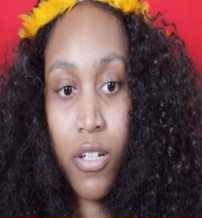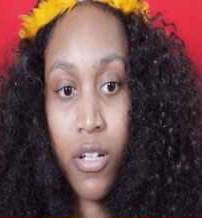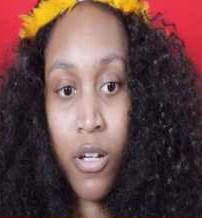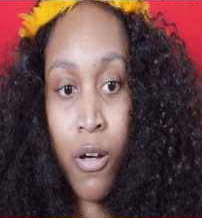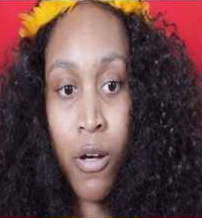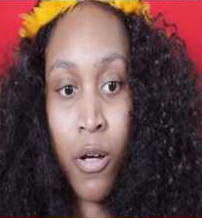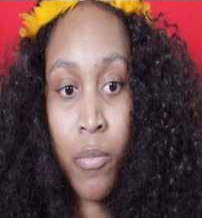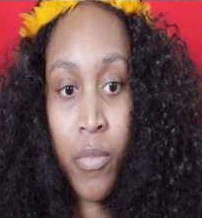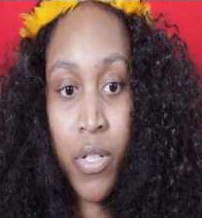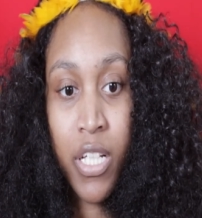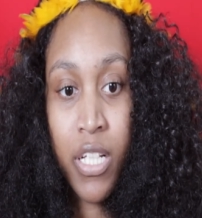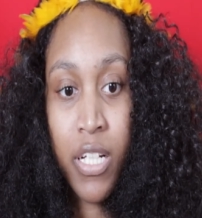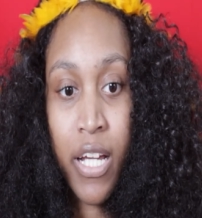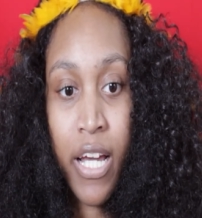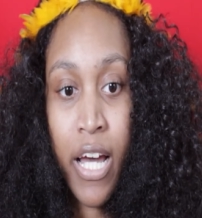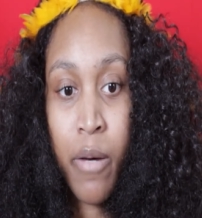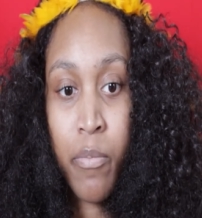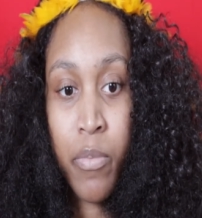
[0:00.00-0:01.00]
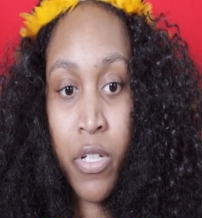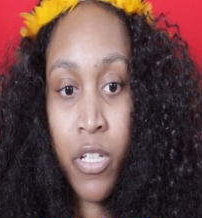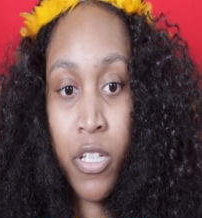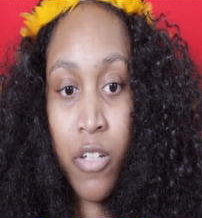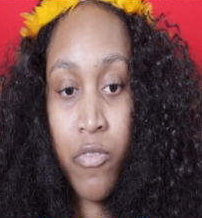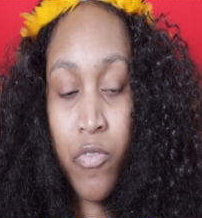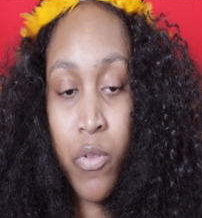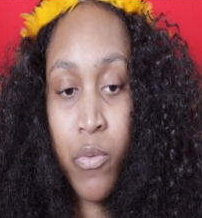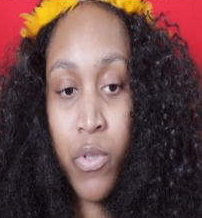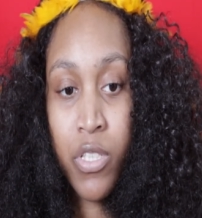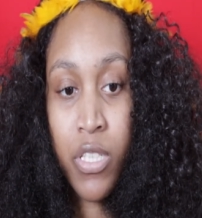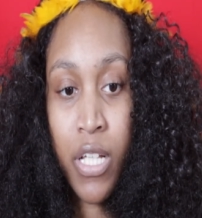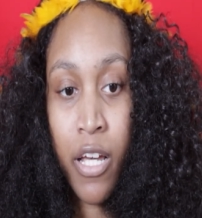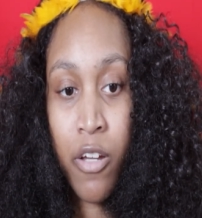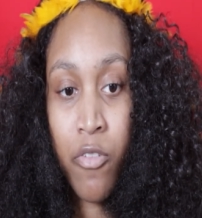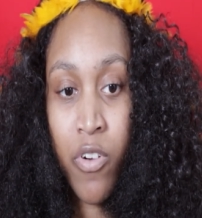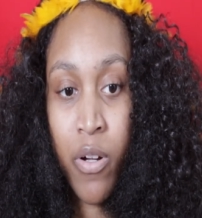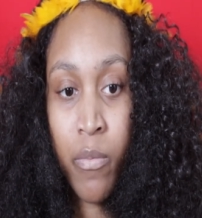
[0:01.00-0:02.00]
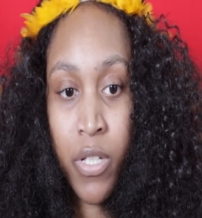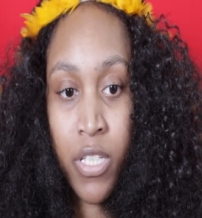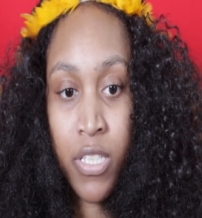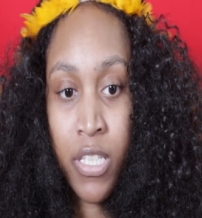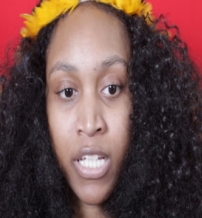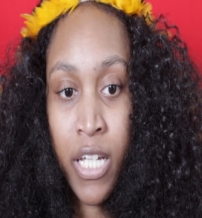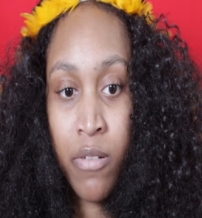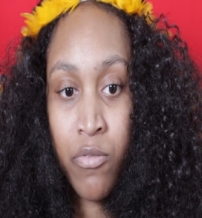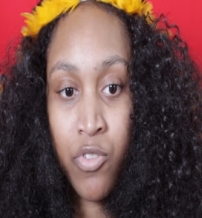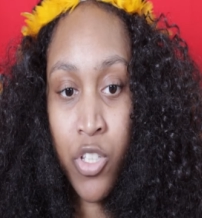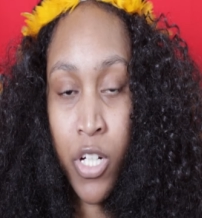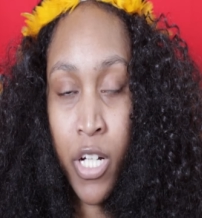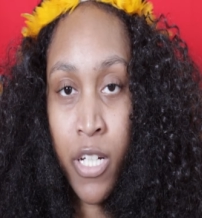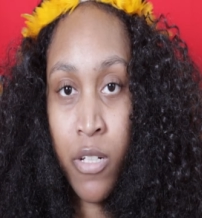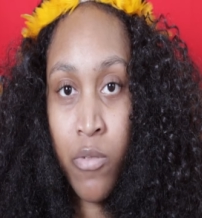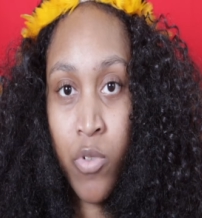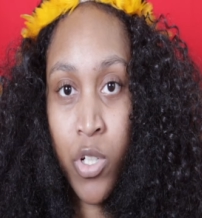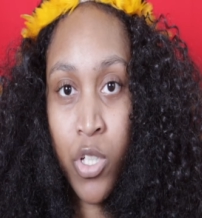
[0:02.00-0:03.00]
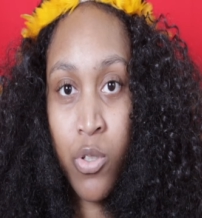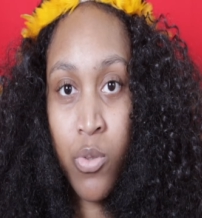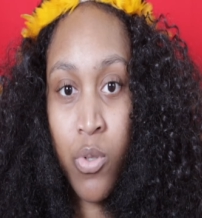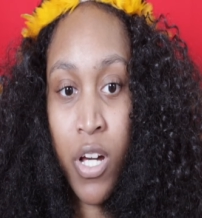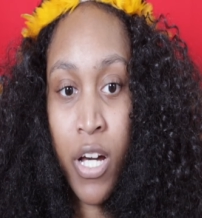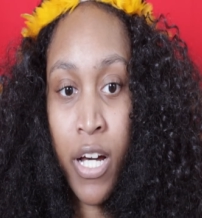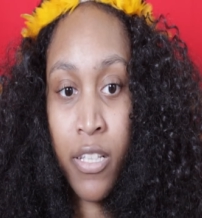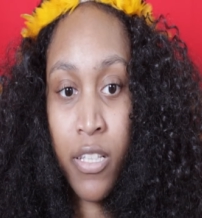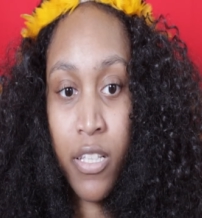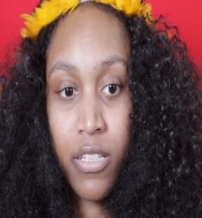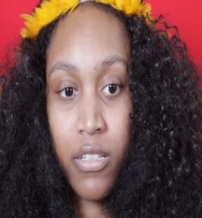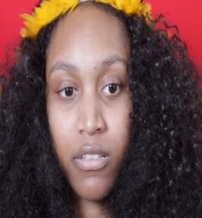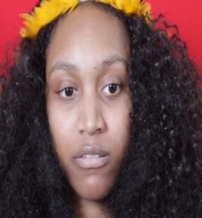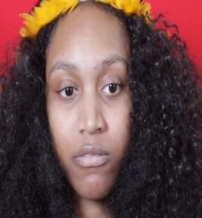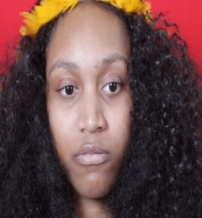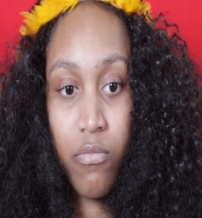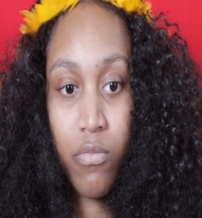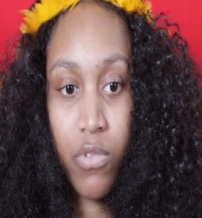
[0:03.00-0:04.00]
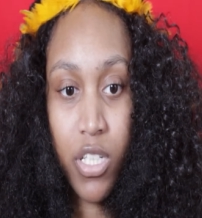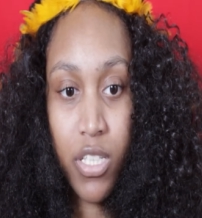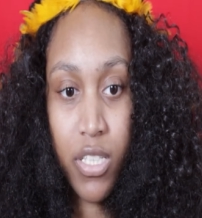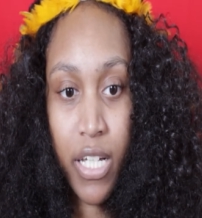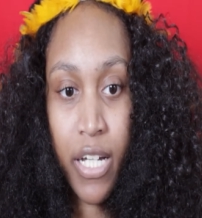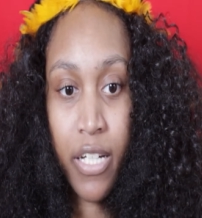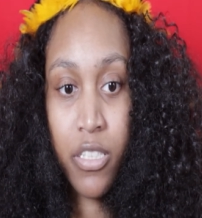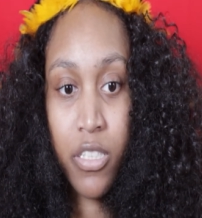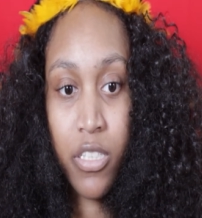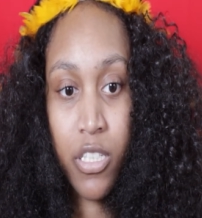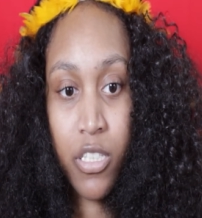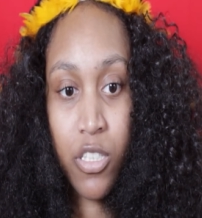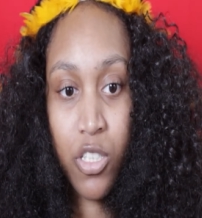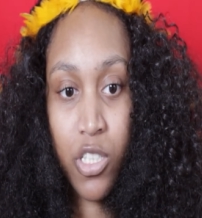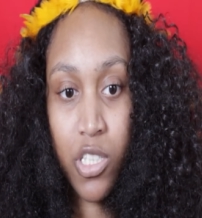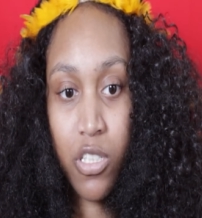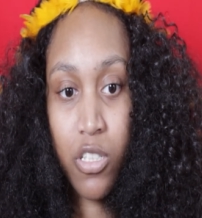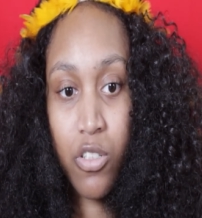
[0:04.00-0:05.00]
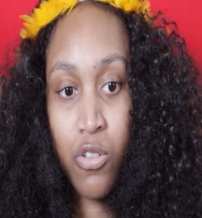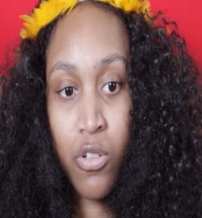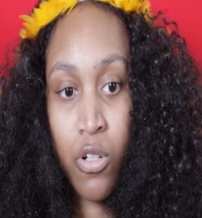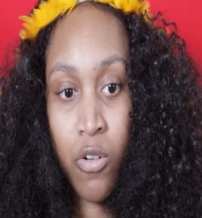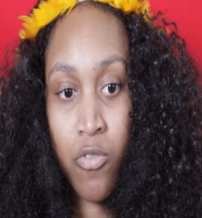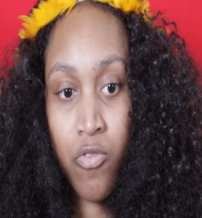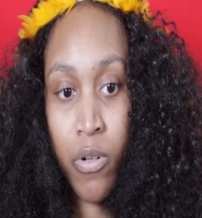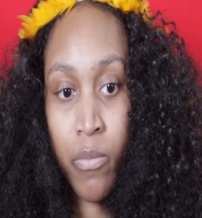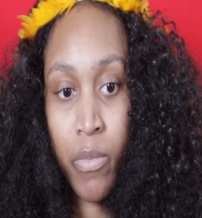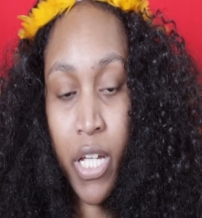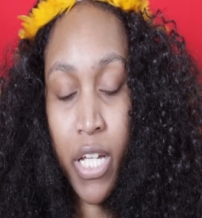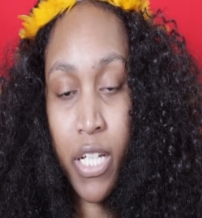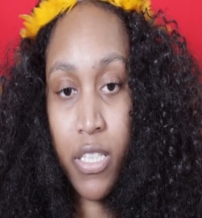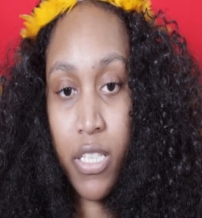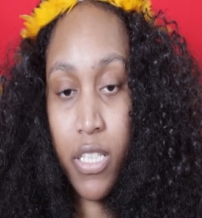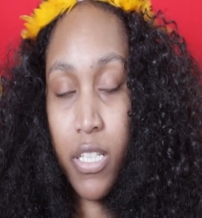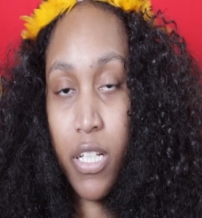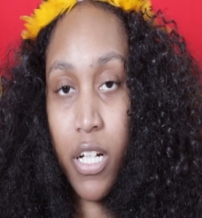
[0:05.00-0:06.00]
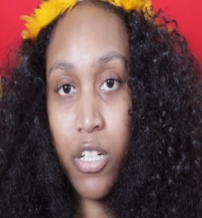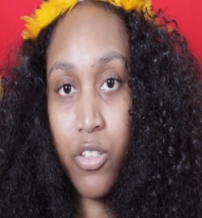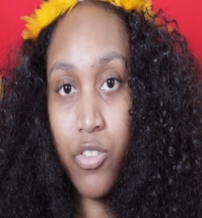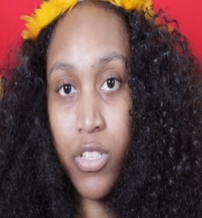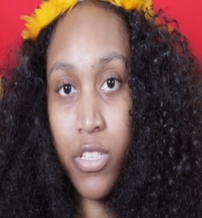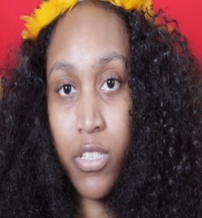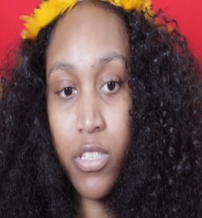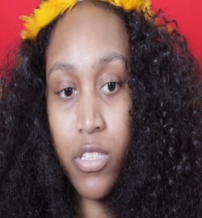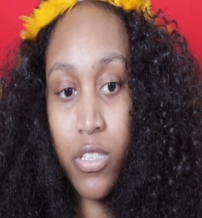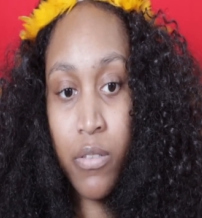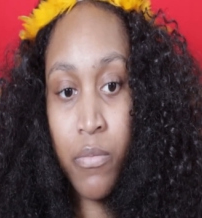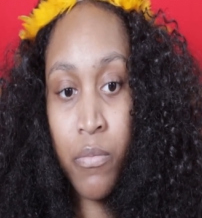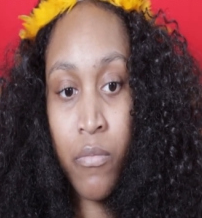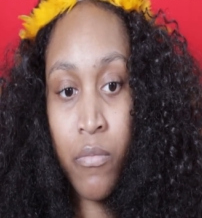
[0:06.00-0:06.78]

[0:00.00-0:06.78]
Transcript: It didn't happen. If it was like from the slave trade where you got these ancestors, from the 1800s,